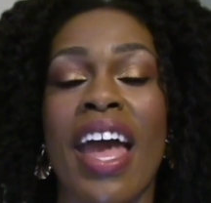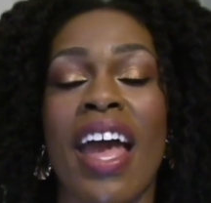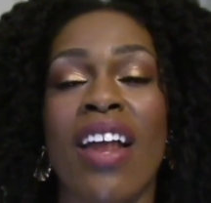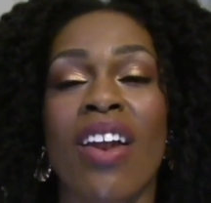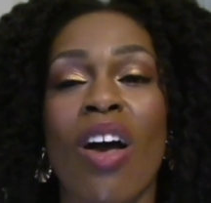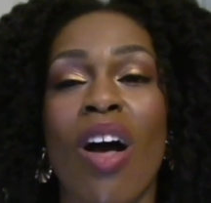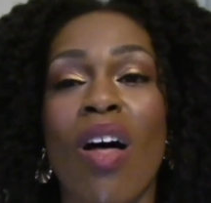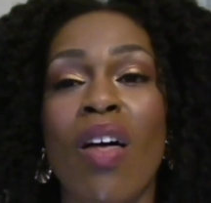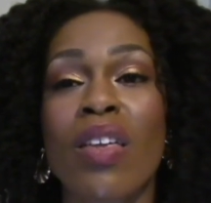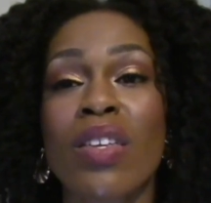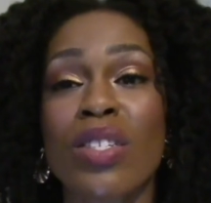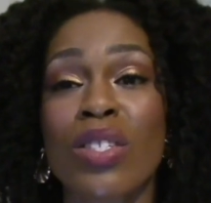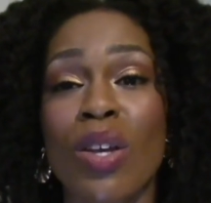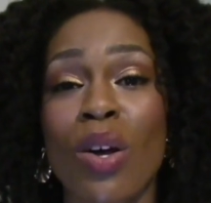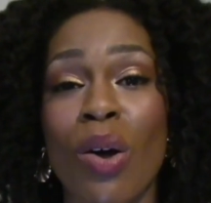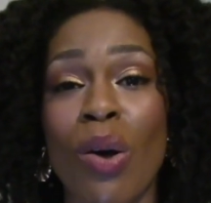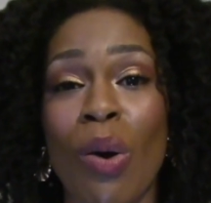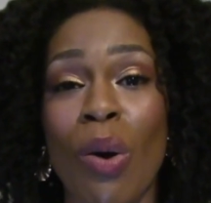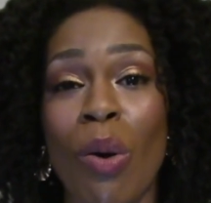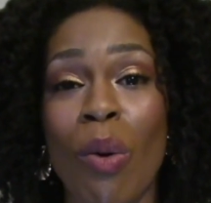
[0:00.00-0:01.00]
and
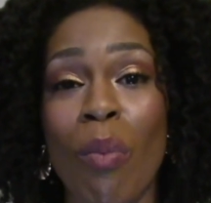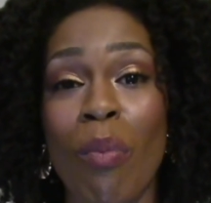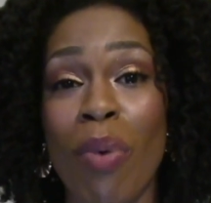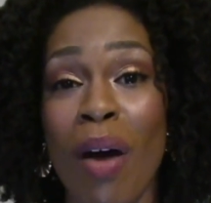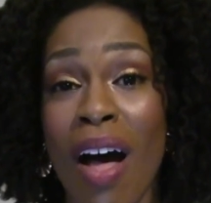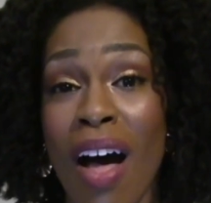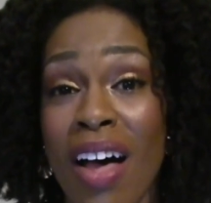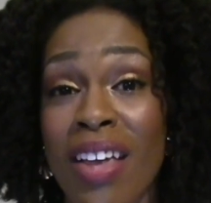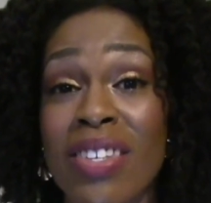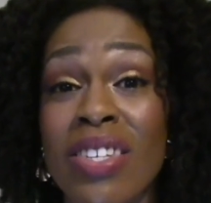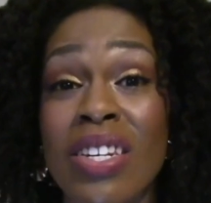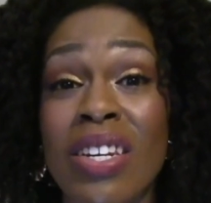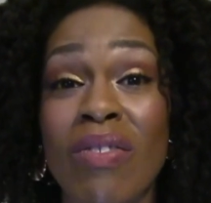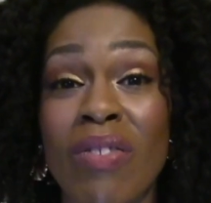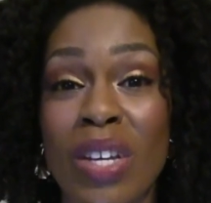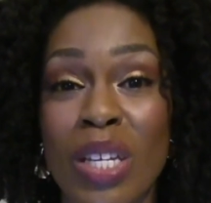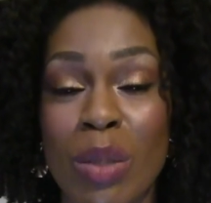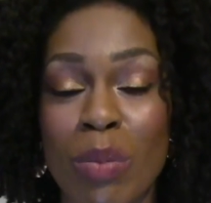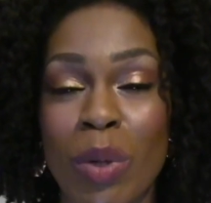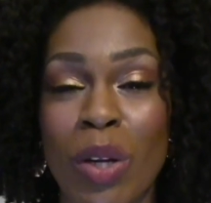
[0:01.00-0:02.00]
also
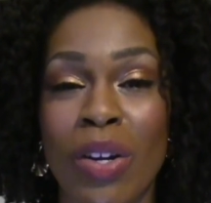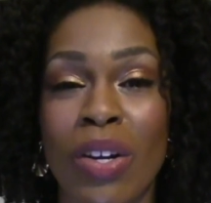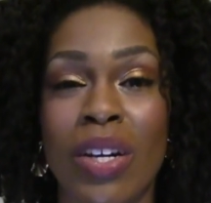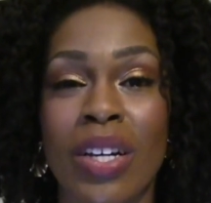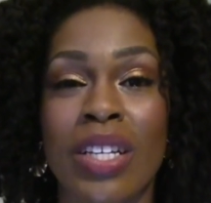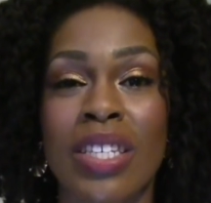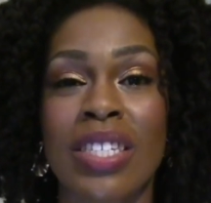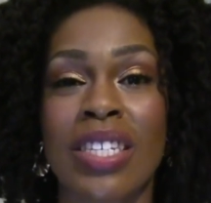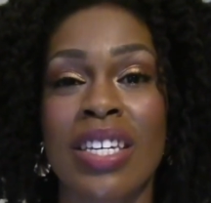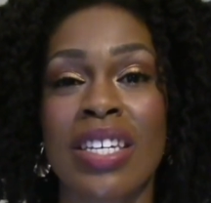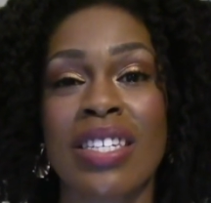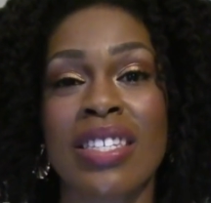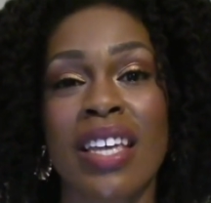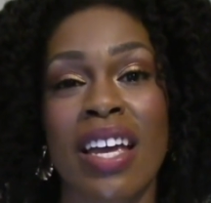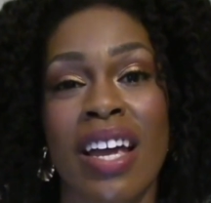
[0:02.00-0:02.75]
positive experiences